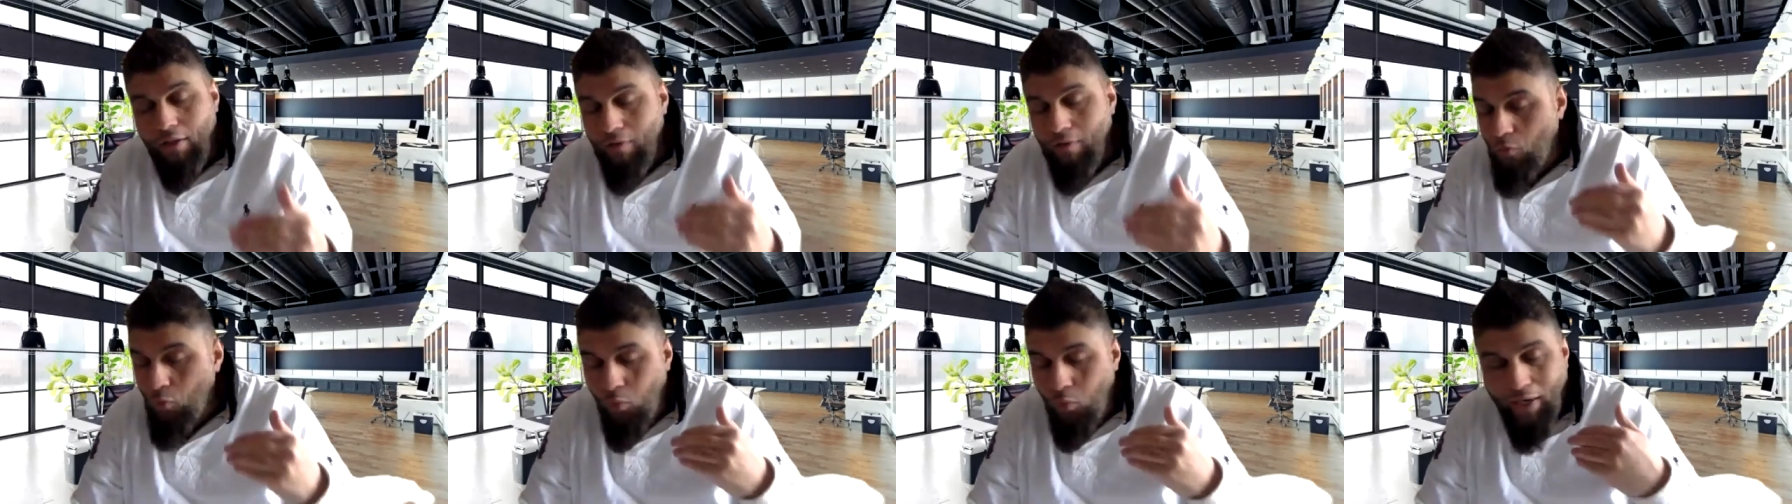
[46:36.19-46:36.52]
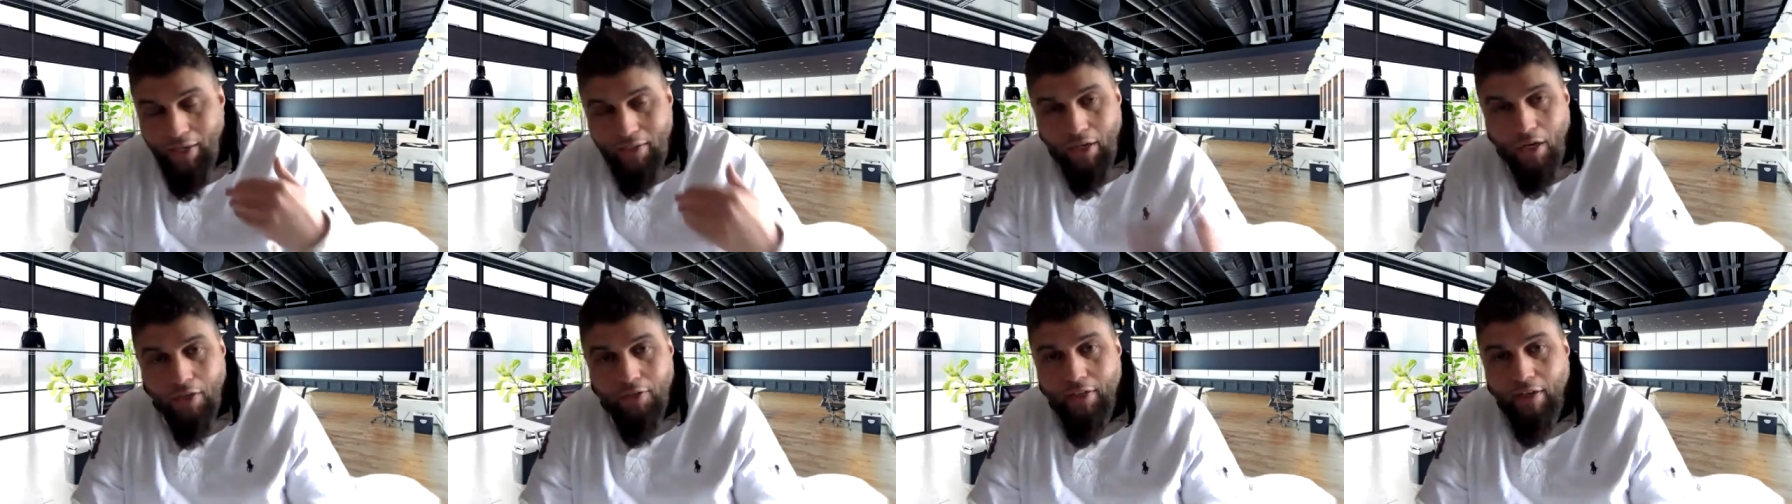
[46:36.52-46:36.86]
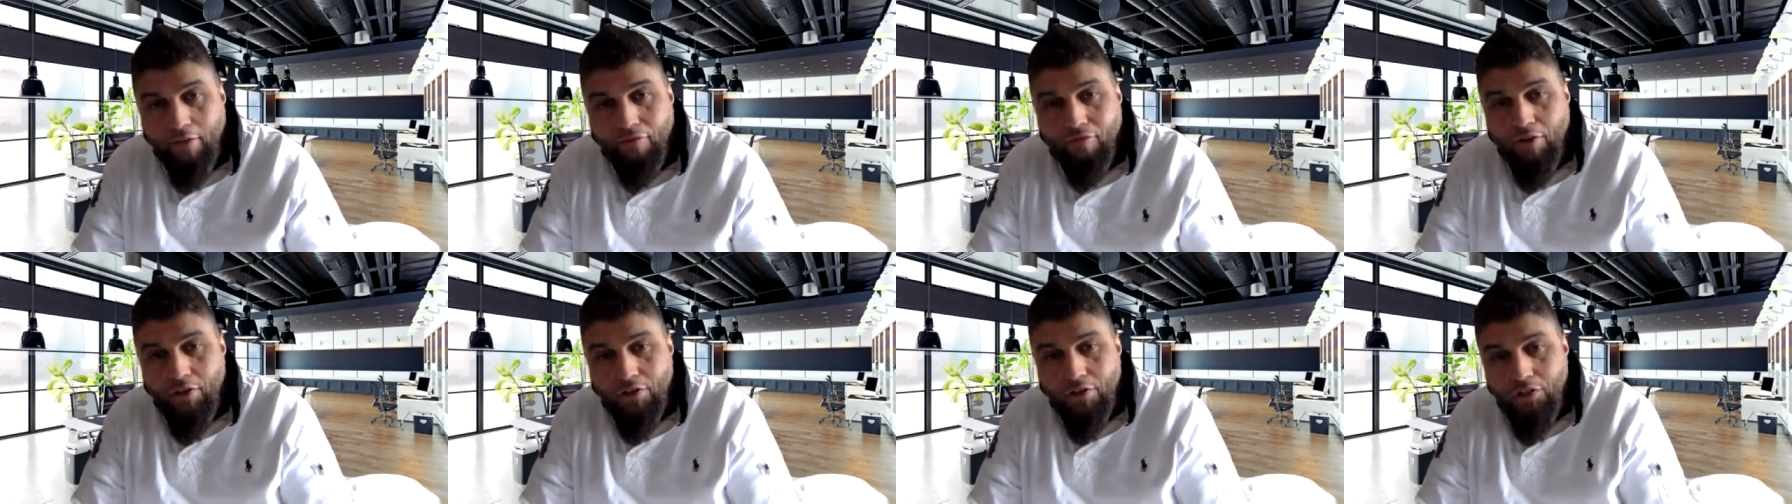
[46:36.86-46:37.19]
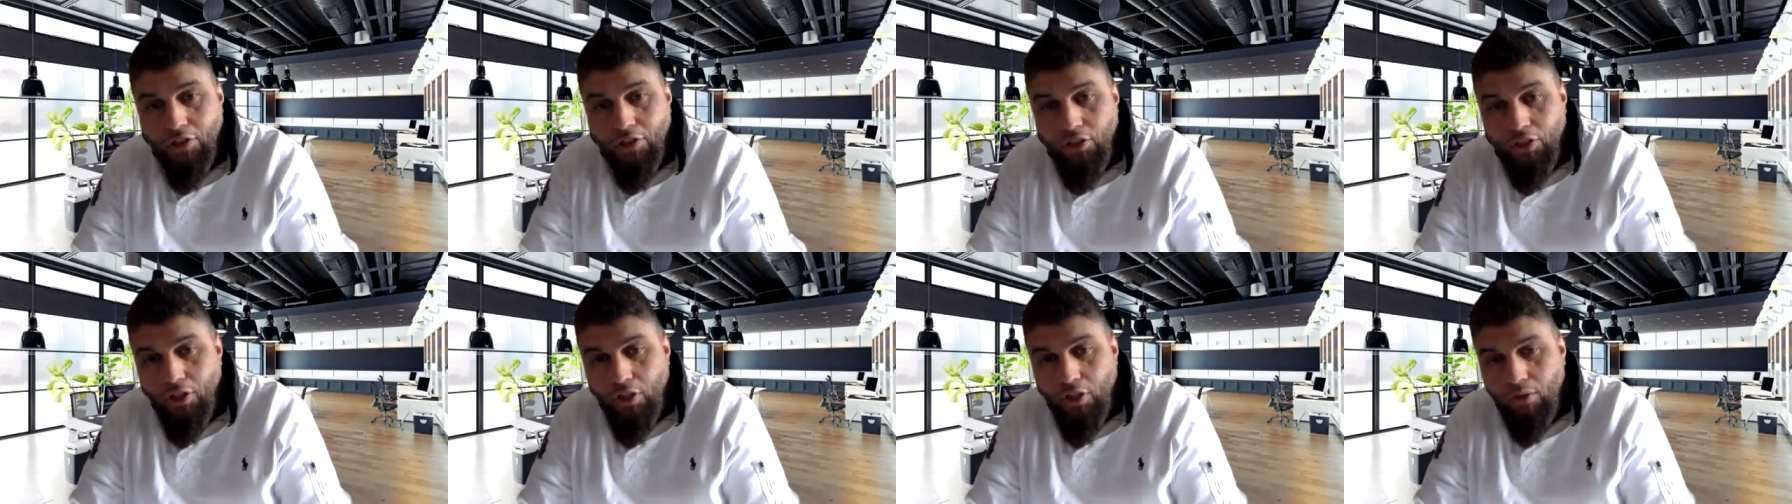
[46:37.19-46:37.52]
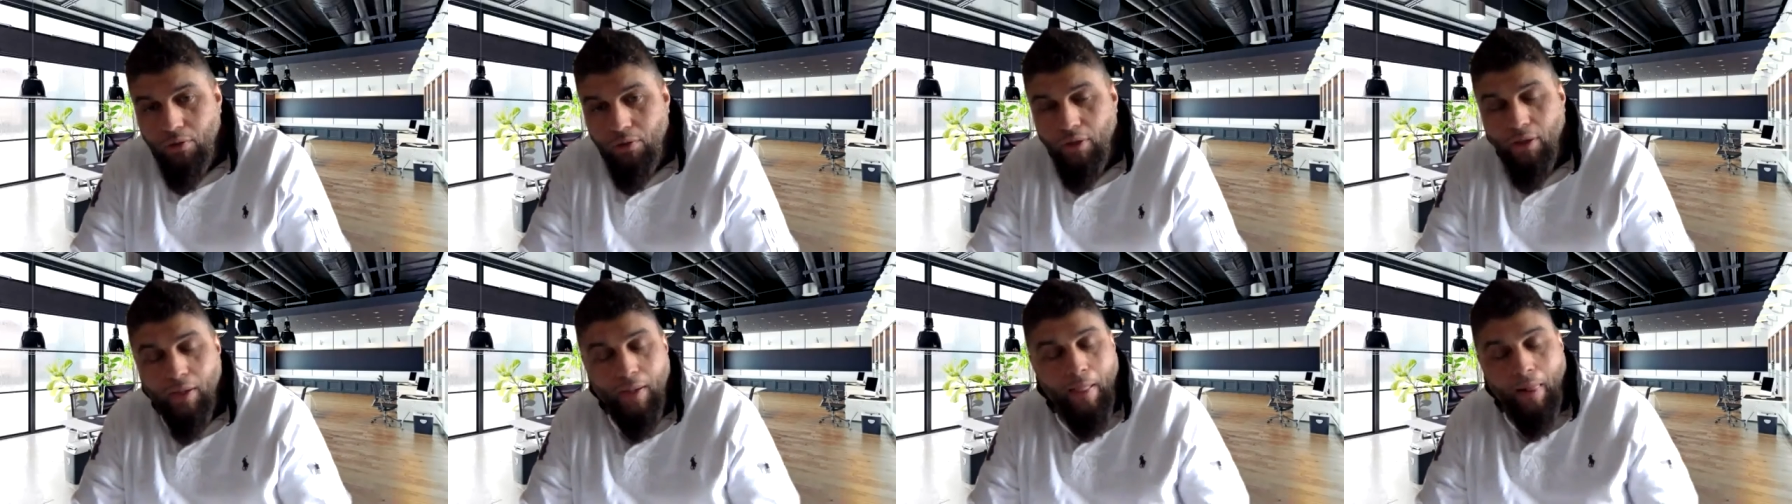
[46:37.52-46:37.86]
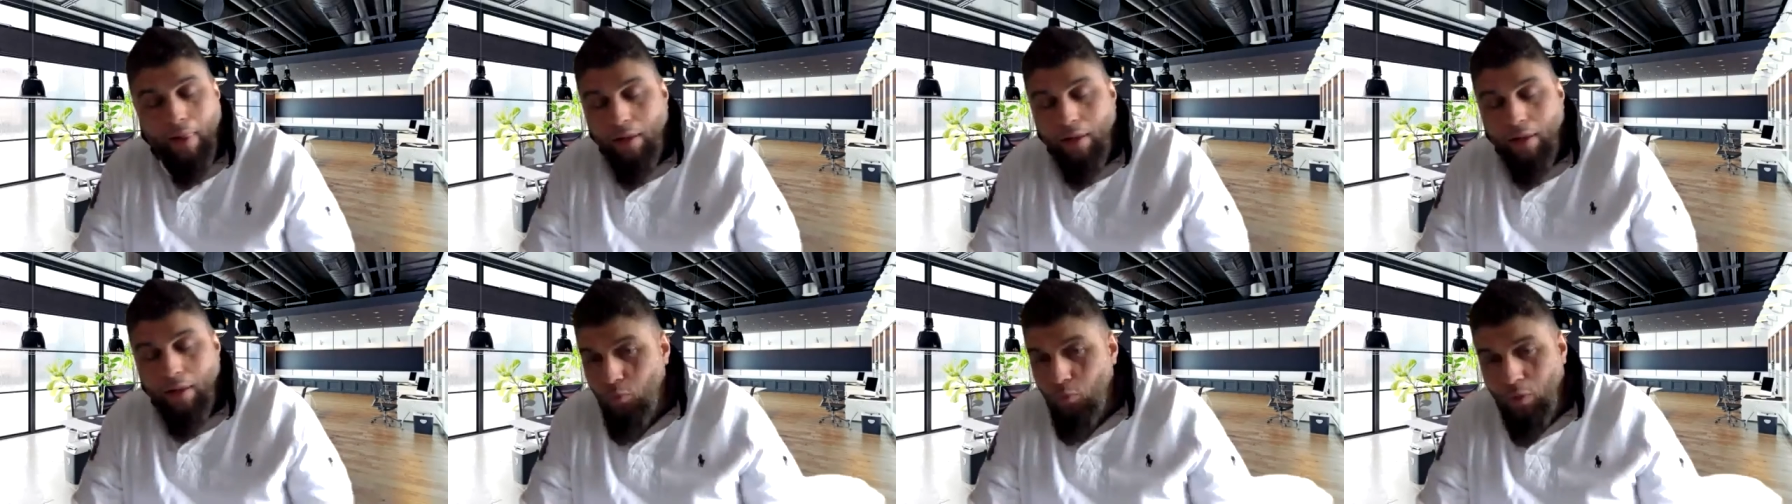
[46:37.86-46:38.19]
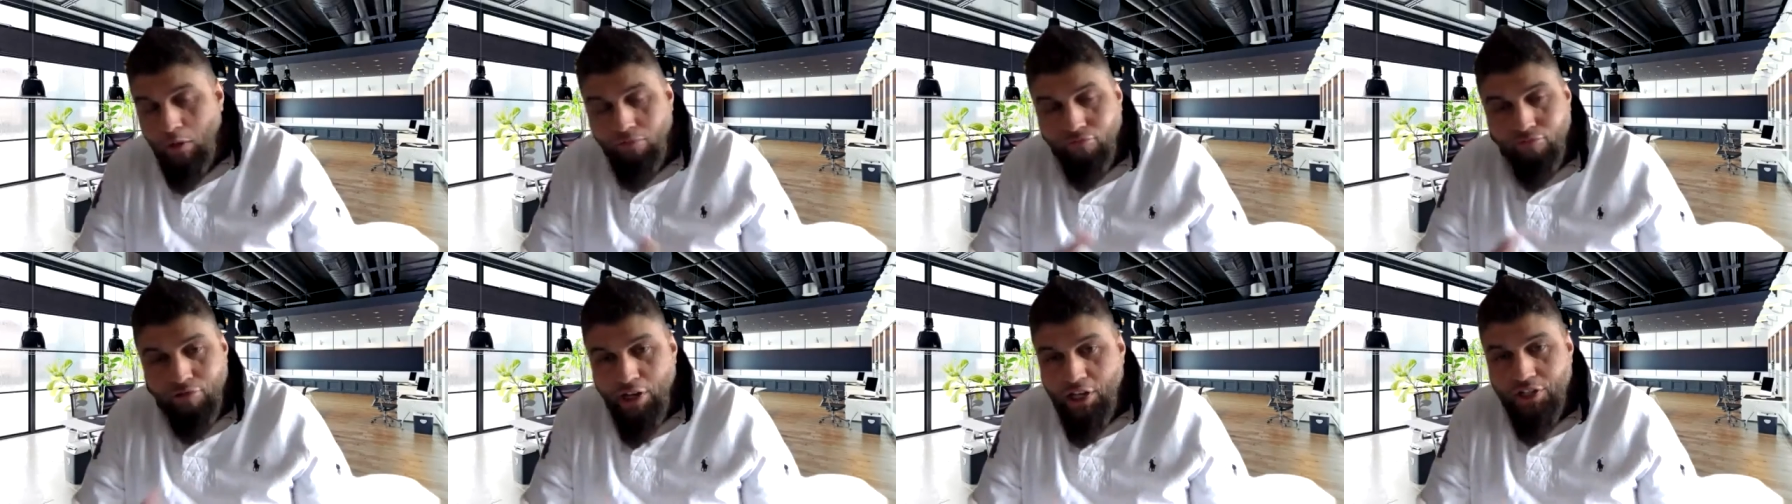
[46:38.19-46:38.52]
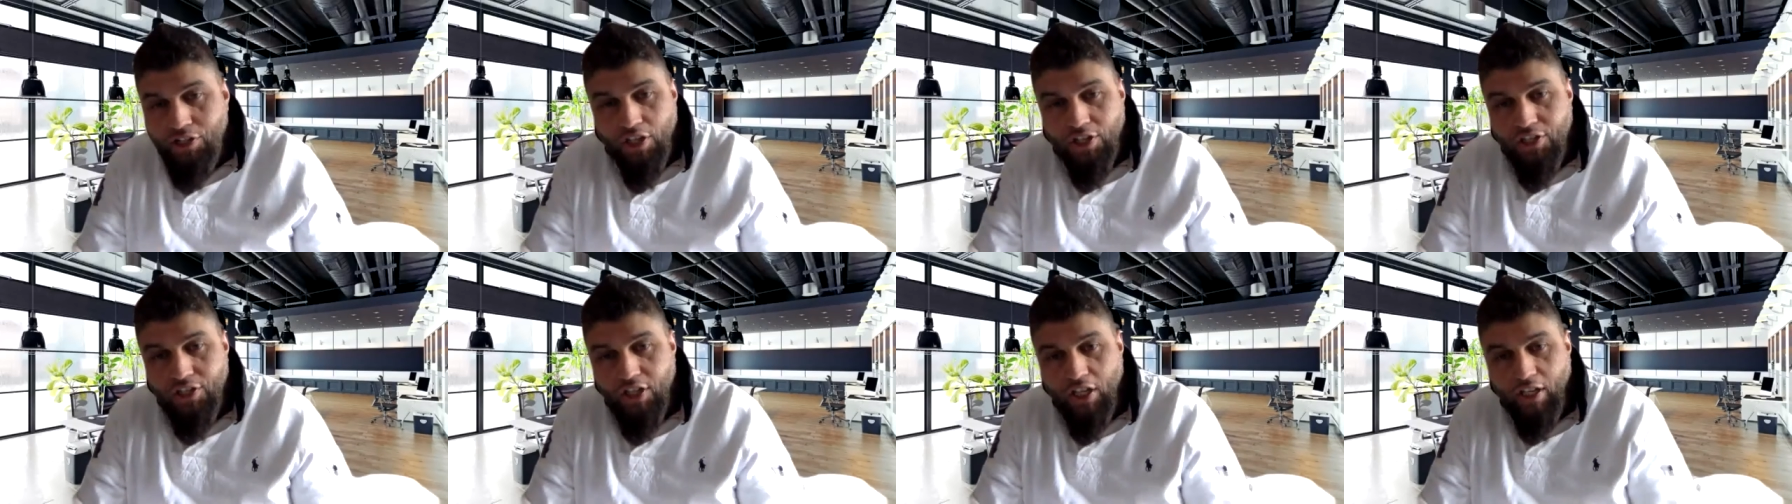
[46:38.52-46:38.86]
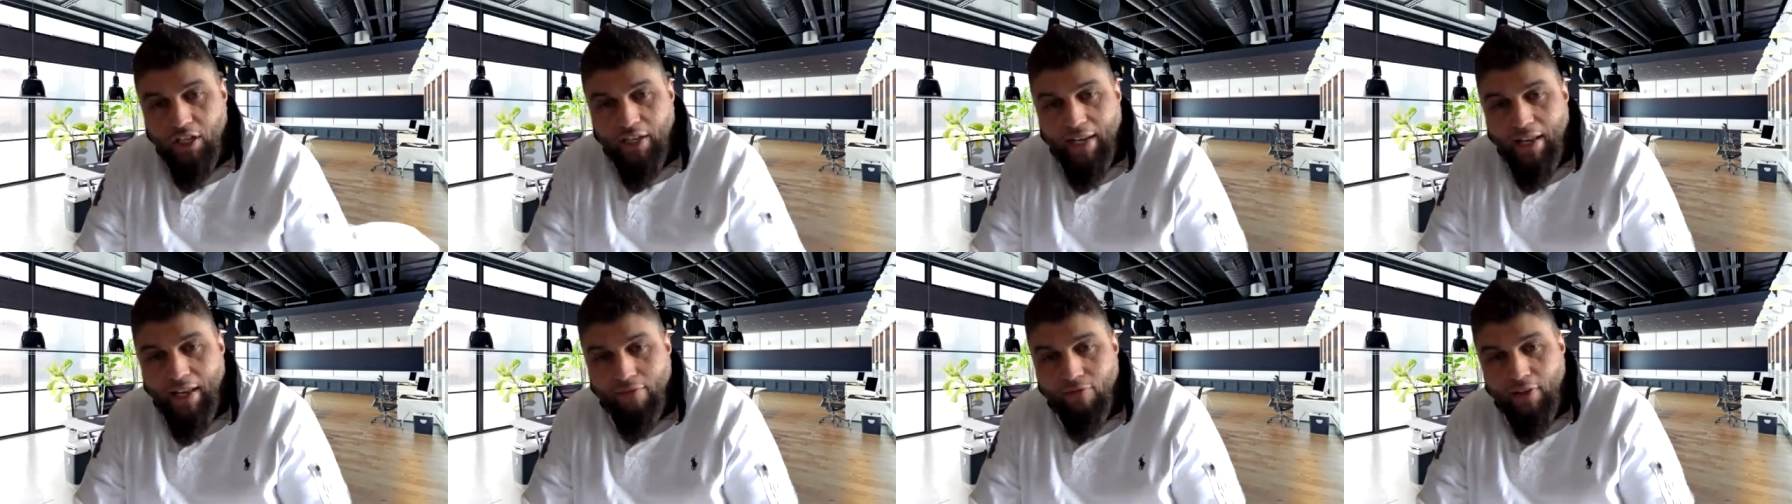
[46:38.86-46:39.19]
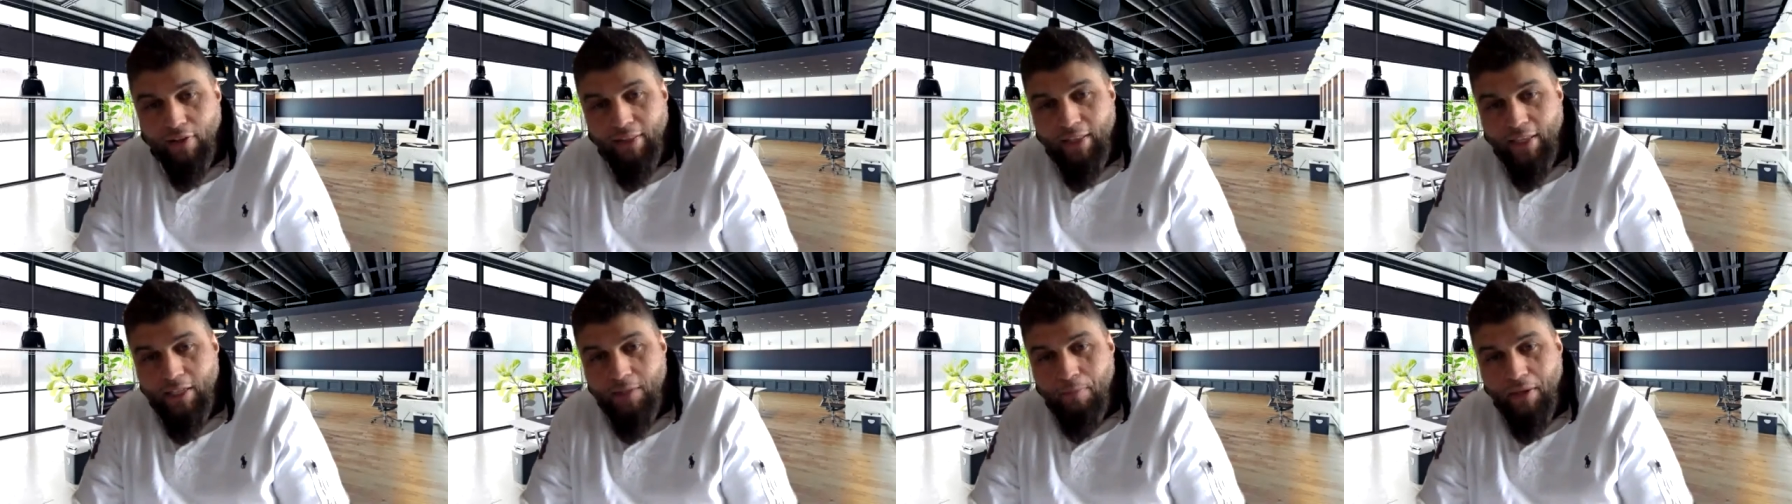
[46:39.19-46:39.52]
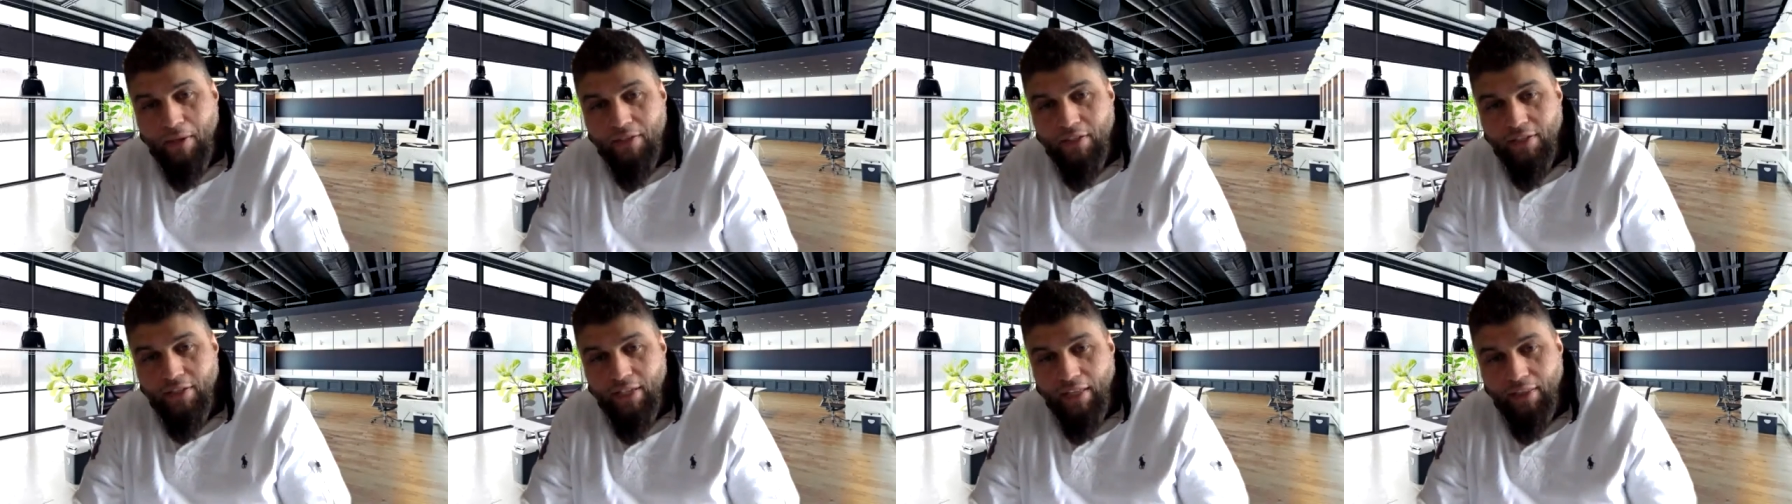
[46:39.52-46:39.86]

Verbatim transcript: We're no different to you. We've reached a certain level in this business,